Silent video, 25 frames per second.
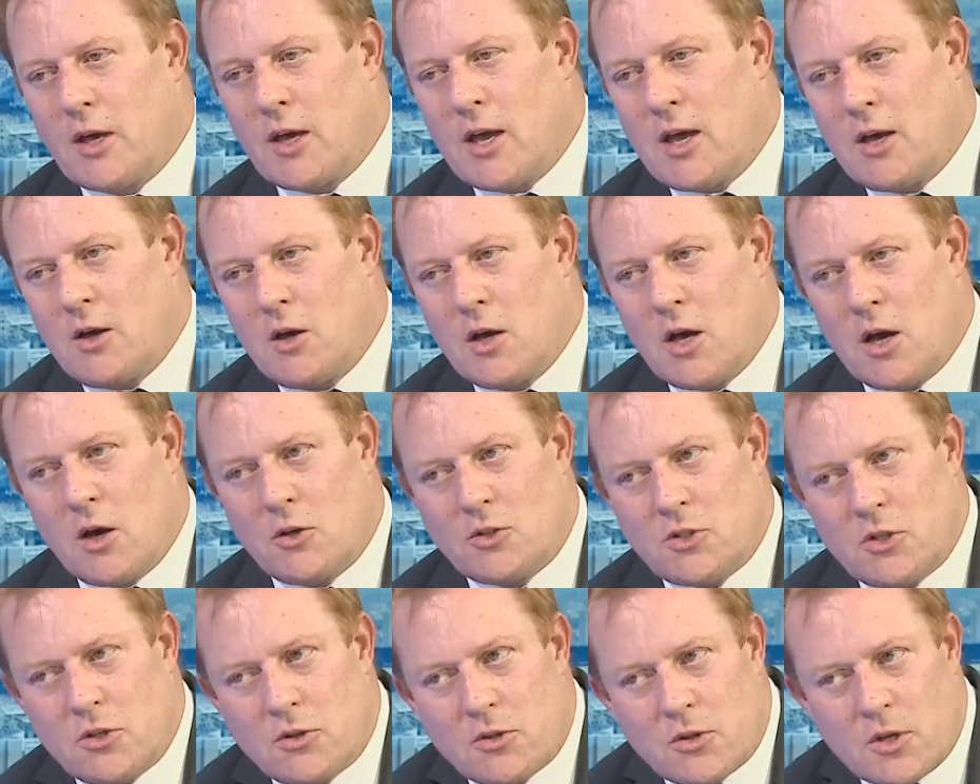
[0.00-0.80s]
How
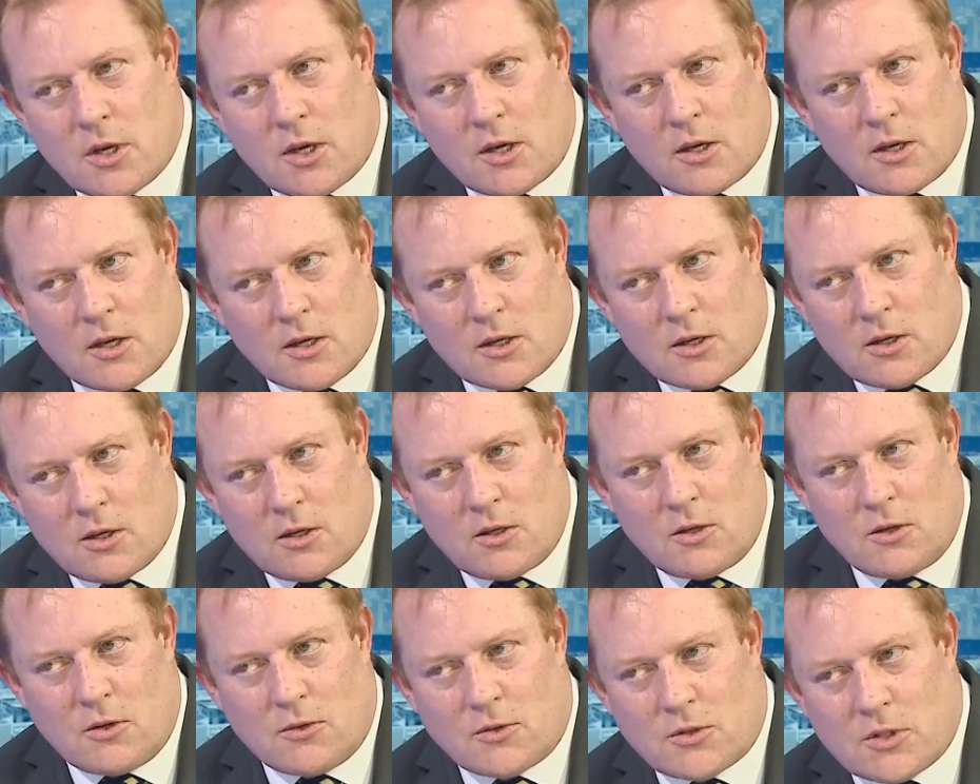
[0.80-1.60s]
do you think
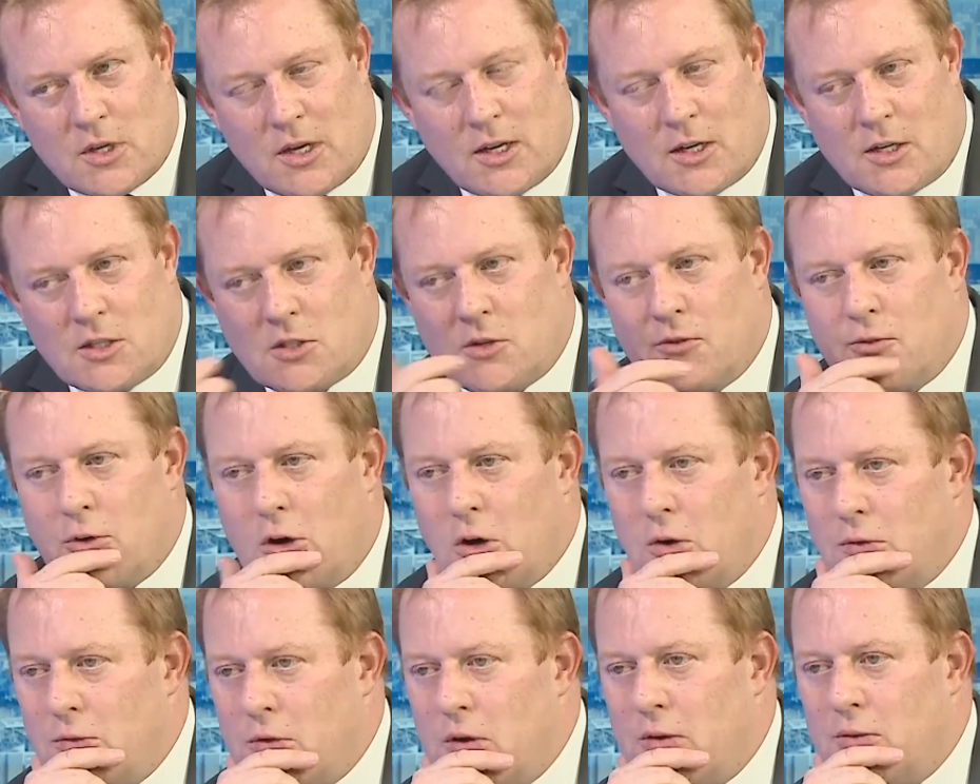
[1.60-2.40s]
you've seen it
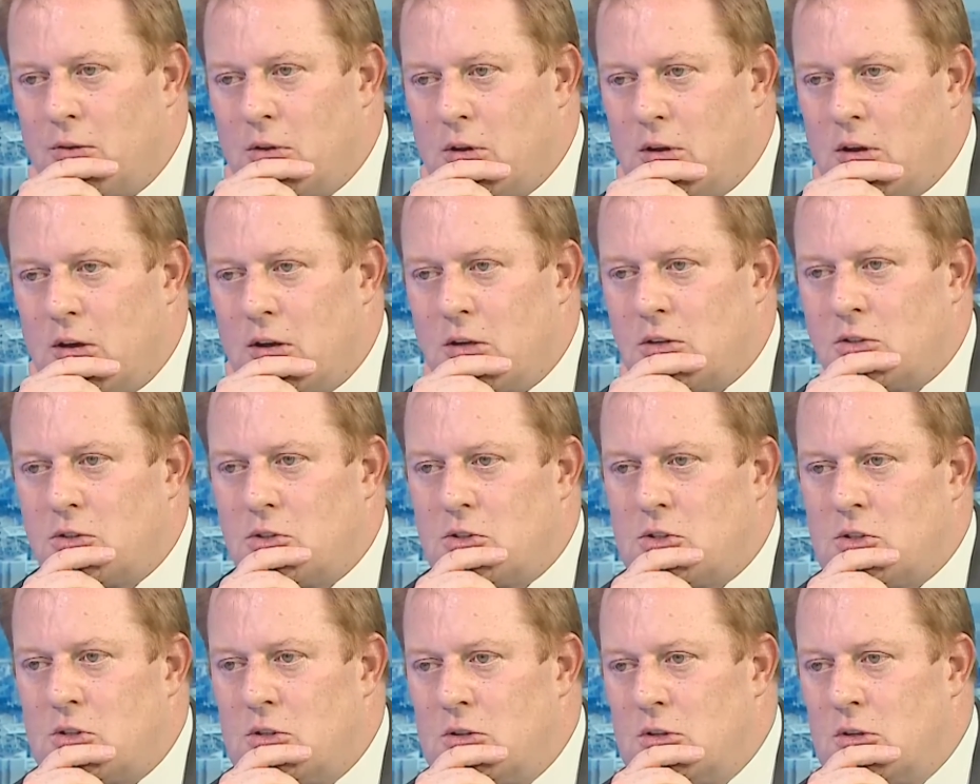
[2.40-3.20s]
evolve over the
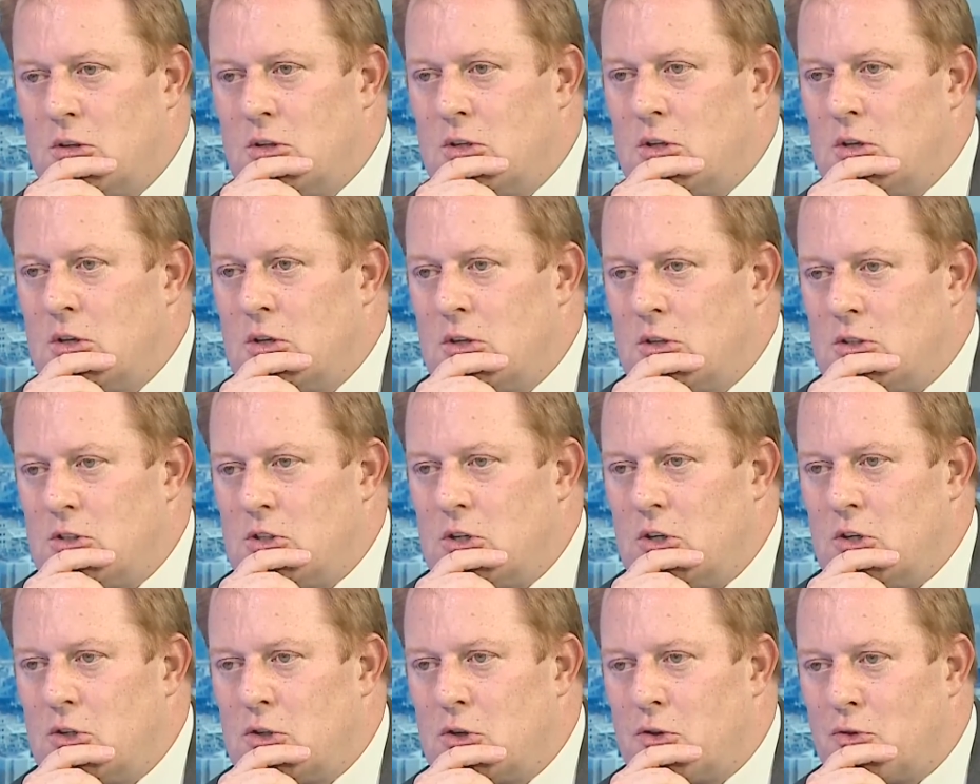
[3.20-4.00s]
last
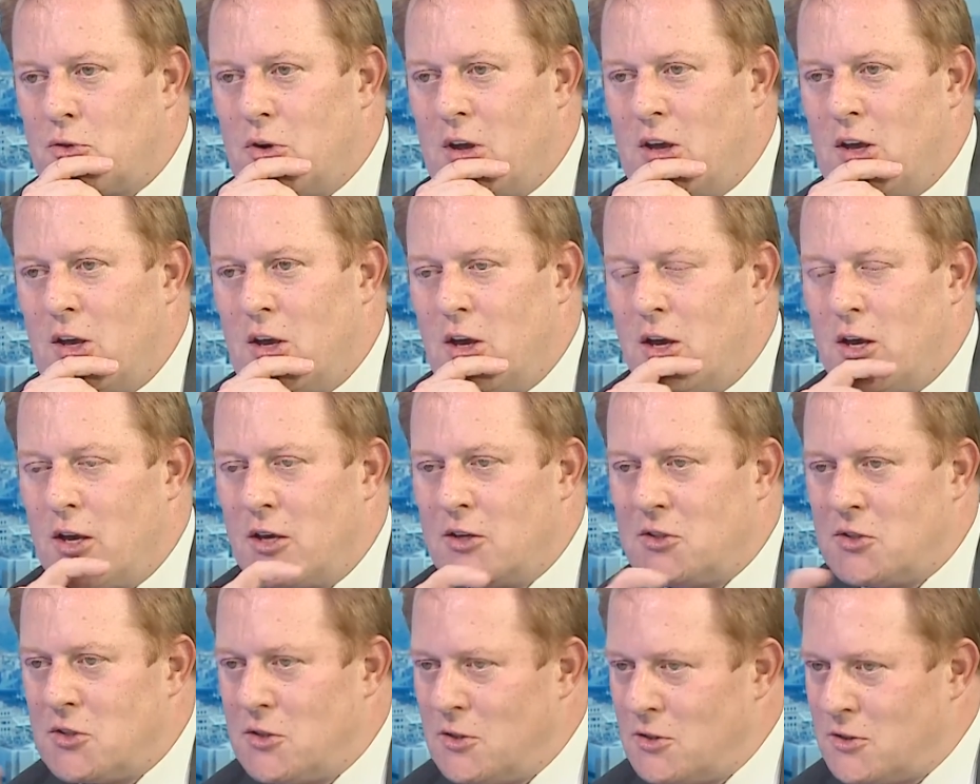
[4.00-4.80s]
2 to 3
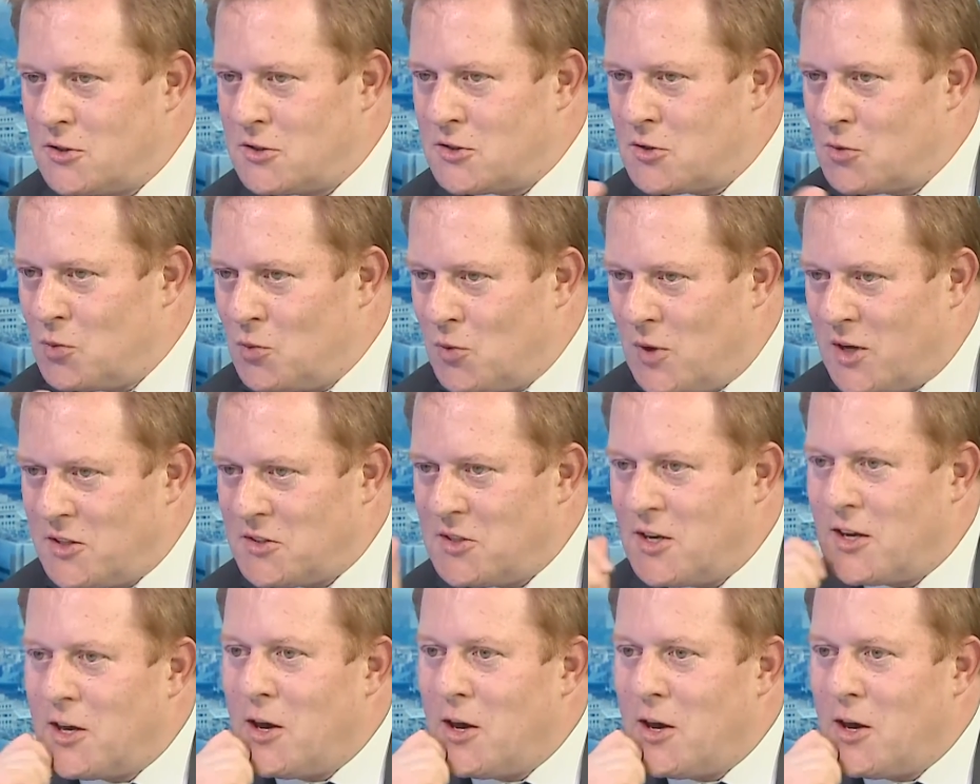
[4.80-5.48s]
years, and where's it